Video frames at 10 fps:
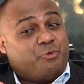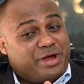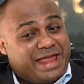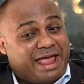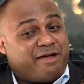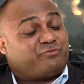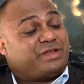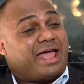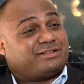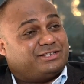We have
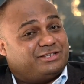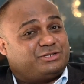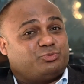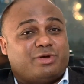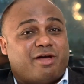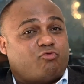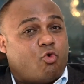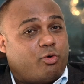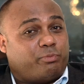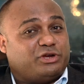taxes, we have
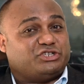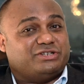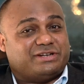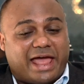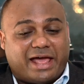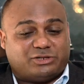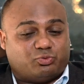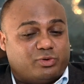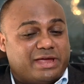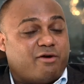corporation
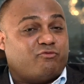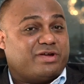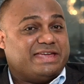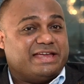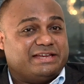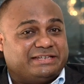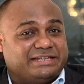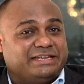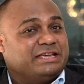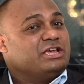tax, we have
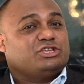VAT,